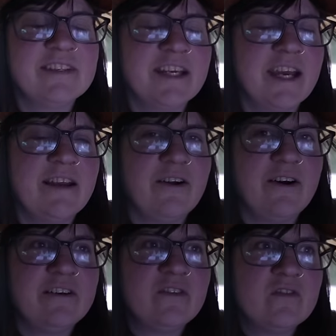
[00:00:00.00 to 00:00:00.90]
Like at
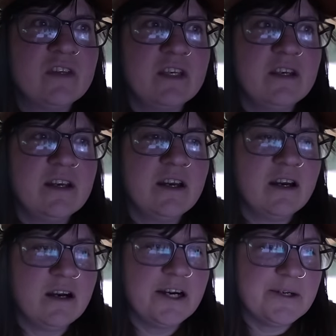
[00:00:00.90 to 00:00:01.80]
all.
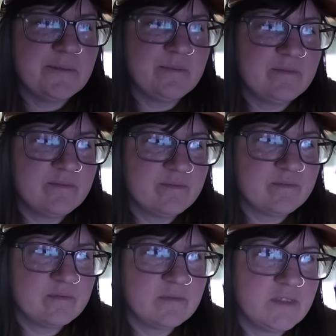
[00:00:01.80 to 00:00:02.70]
Um,
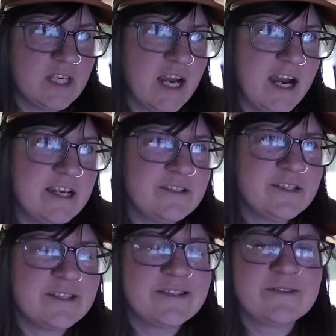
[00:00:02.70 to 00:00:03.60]
yeah, I
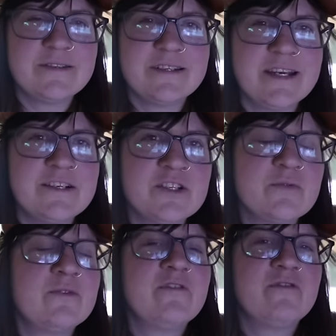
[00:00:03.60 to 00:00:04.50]
just I
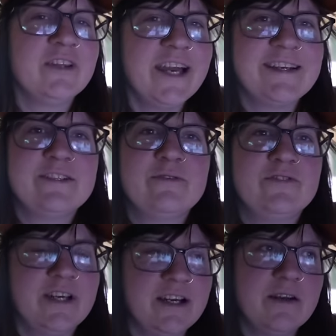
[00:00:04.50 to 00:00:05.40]
just would have liked to
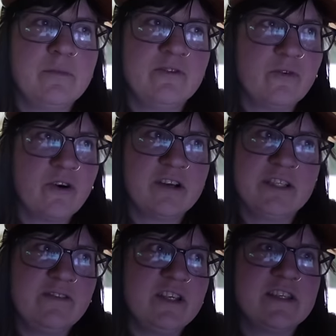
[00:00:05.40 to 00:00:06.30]
have done it before
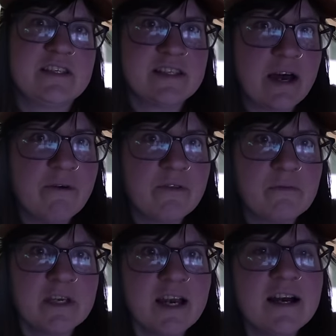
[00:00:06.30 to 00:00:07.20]
leaving the
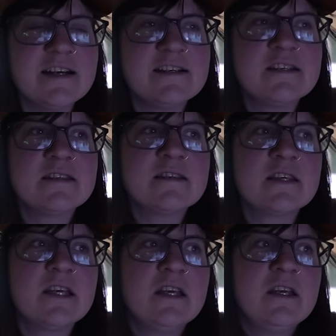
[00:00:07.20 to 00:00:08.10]
South because
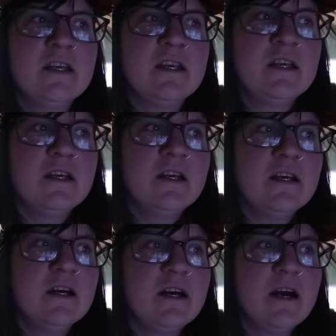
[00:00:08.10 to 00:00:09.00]

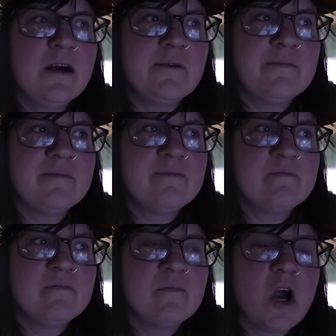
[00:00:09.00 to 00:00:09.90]

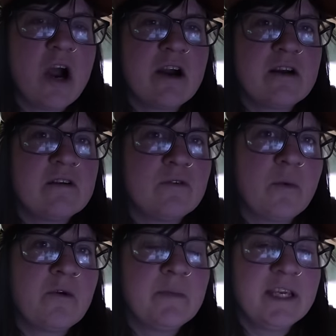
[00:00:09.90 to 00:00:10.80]
um, our
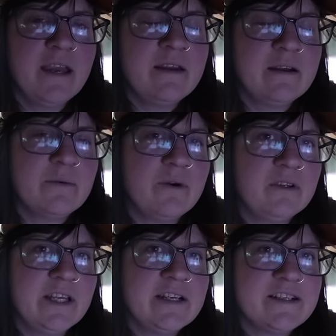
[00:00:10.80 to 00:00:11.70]
normal mechanic
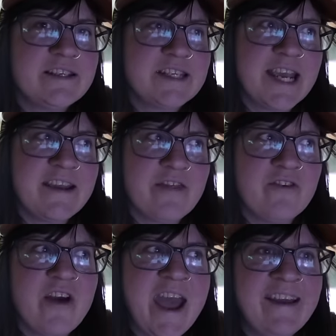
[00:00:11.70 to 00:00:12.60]
will let us stay in
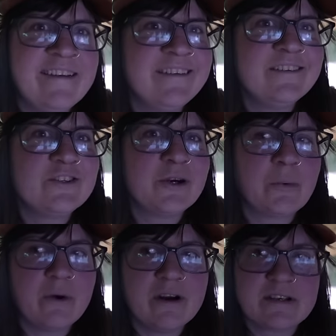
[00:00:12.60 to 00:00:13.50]
the van
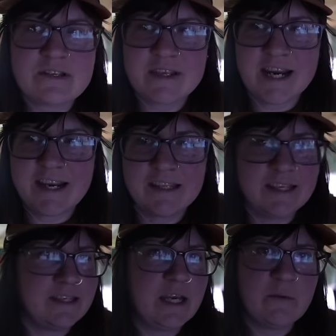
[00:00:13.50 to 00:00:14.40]
during work so then I can
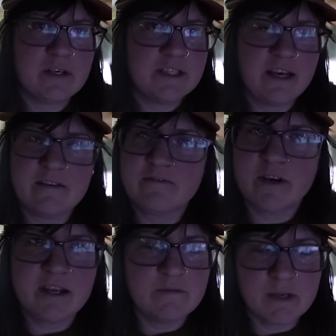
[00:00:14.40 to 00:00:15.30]
like get work done and
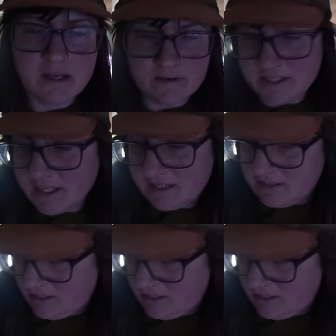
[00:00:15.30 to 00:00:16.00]
Frank can be cozy and it,